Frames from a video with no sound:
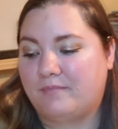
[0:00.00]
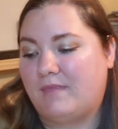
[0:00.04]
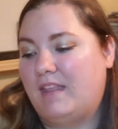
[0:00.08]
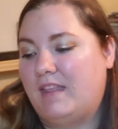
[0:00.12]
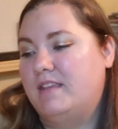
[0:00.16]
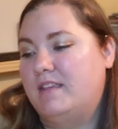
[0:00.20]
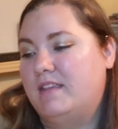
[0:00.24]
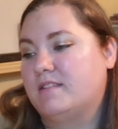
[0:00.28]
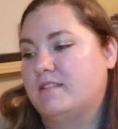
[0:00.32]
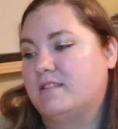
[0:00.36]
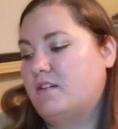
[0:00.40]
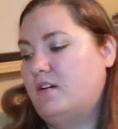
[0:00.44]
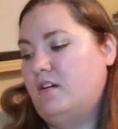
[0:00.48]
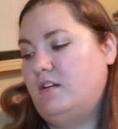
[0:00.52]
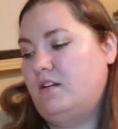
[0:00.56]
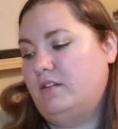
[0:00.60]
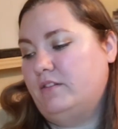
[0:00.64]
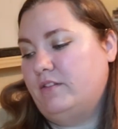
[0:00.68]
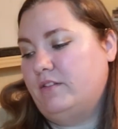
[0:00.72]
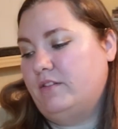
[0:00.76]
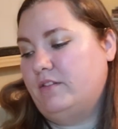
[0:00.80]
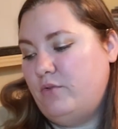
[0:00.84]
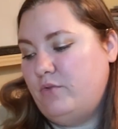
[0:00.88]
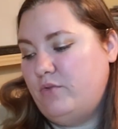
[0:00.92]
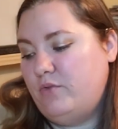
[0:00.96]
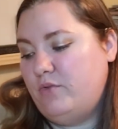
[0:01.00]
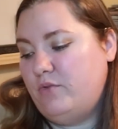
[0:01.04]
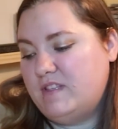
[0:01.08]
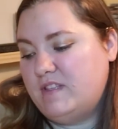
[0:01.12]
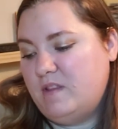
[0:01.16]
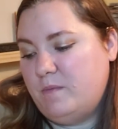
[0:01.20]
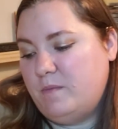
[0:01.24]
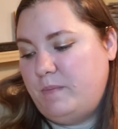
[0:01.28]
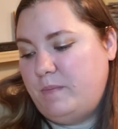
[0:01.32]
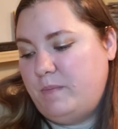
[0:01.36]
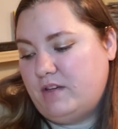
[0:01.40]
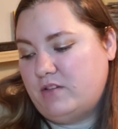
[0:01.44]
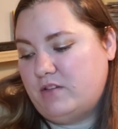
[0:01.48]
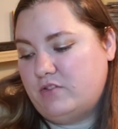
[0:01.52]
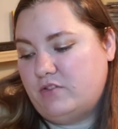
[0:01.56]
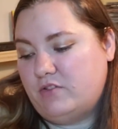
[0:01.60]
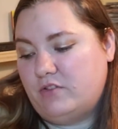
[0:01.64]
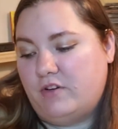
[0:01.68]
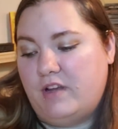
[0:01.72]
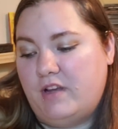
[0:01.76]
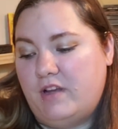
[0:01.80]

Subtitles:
is called Who's in the Picture?